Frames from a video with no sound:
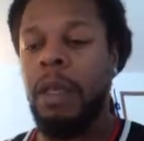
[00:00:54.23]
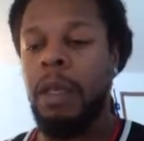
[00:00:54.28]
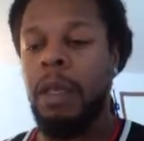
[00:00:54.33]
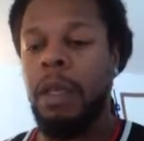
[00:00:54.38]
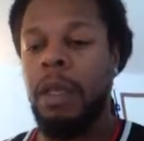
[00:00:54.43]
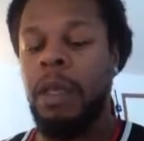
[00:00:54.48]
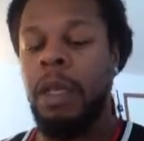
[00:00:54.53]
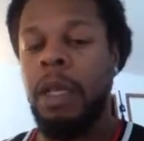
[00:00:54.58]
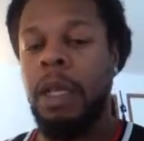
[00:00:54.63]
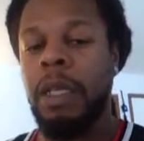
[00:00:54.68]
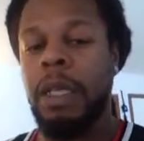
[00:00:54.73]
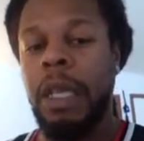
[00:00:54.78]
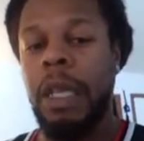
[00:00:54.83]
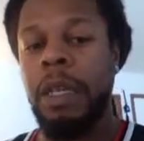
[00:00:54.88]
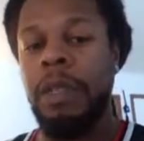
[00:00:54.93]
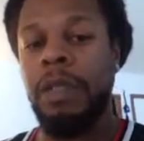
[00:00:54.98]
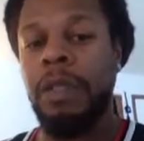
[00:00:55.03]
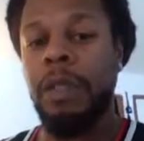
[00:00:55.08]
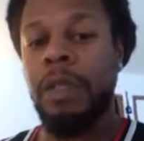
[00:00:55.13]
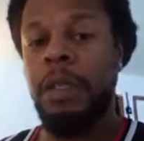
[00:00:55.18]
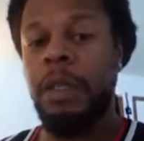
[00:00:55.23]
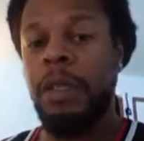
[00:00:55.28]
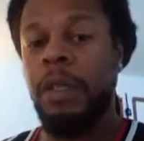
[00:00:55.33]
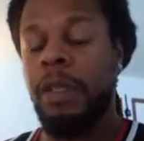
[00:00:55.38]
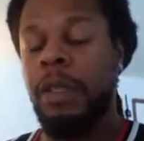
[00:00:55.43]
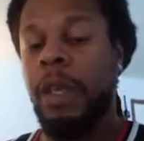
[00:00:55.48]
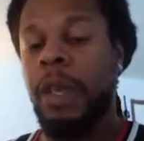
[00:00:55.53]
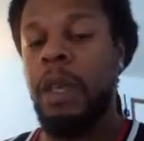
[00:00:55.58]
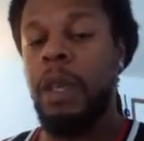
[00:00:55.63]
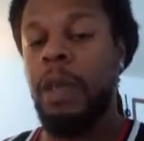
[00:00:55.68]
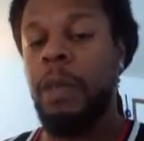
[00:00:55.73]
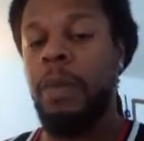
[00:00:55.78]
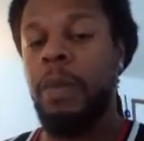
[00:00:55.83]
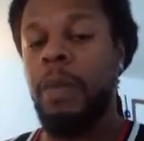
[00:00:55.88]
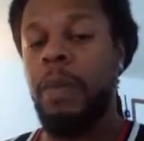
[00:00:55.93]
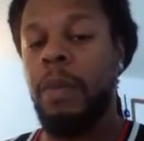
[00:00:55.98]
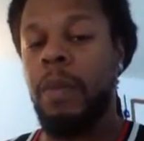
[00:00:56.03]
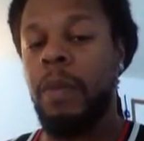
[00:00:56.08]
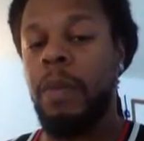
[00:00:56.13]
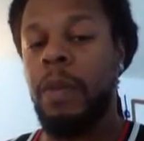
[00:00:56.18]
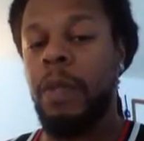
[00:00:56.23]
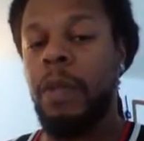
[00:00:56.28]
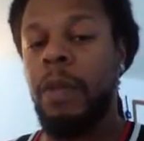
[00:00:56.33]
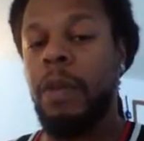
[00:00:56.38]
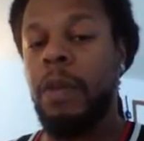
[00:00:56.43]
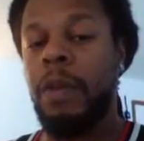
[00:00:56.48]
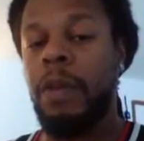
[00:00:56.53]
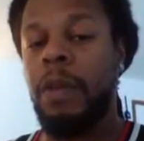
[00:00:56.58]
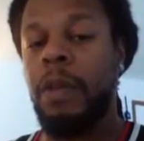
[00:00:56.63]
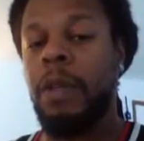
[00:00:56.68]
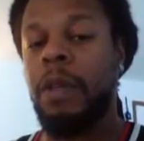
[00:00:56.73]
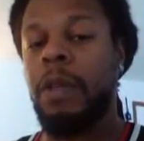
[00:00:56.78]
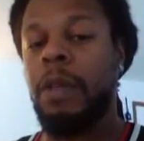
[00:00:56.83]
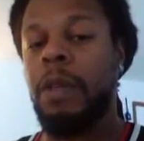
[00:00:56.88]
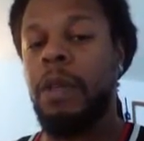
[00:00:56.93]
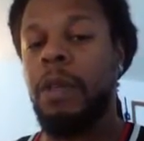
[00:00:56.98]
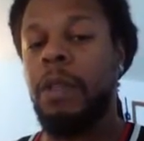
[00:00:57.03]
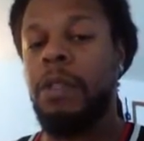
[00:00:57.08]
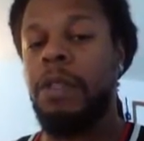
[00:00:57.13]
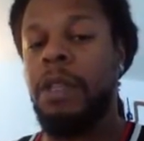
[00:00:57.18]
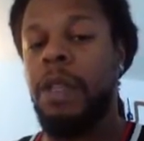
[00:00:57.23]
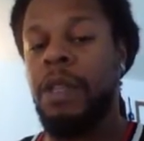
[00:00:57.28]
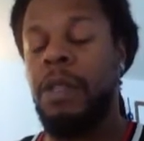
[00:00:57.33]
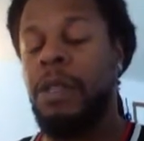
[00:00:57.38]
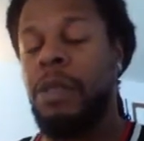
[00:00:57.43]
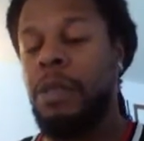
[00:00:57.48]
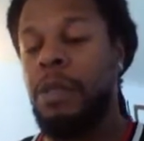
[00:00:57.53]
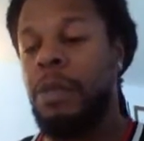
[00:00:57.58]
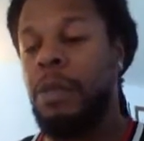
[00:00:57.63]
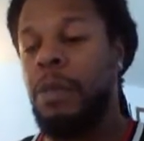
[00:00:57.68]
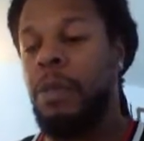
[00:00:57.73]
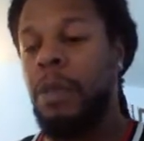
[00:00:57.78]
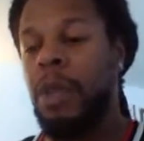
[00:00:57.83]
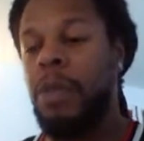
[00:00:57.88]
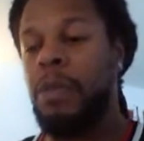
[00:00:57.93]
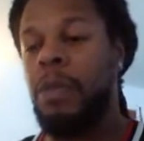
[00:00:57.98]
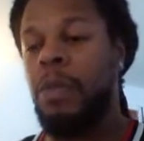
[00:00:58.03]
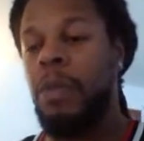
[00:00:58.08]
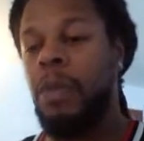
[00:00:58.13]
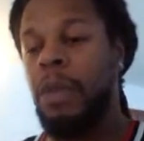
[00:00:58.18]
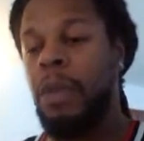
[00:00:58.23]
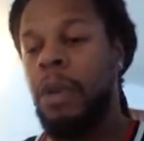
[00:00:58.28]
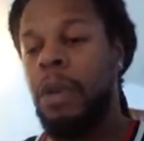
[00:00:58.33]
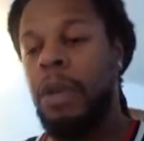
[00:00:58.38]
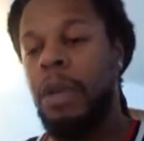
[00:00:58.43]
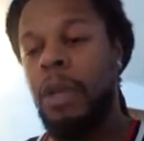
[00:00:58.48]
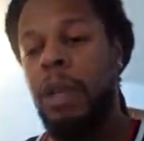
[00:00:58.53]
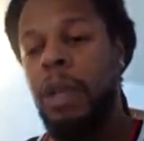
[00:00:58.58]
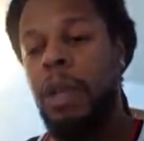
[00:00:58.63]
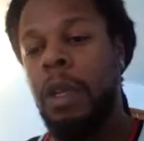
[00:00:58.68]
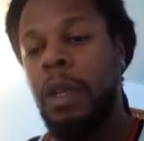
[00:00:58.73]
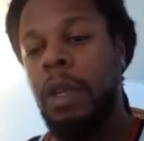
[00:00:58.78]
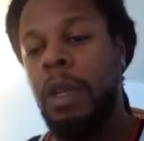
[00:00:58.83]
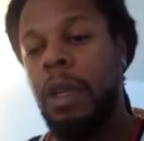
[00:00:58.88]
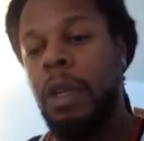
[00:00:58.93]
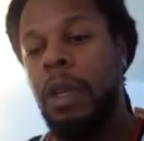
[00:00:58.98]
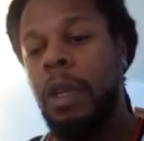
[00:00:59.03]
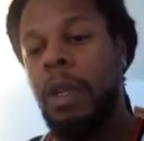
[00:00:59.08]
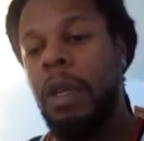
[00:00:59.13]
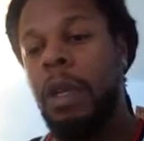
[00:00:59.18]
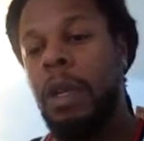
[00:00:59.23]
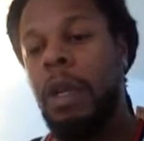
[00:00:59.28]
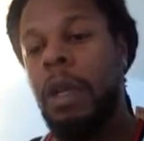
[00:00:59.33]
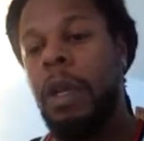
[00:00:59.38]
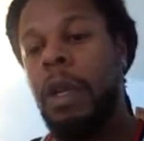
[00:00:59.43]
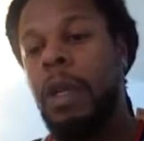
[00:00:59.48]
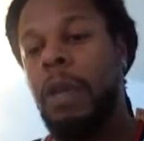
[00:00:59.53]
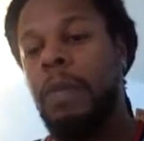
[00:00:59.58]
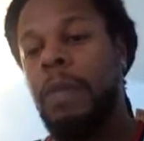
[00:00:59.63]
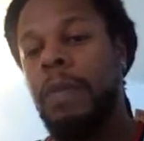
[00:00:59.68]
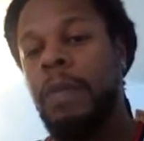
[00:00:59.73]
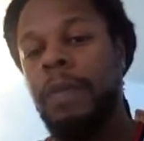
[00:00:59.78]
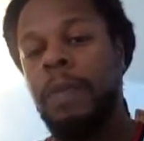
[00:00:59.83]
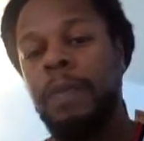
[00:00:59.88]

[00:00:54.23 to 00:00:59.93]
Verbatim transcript: it allows you to set up your gestures much more um,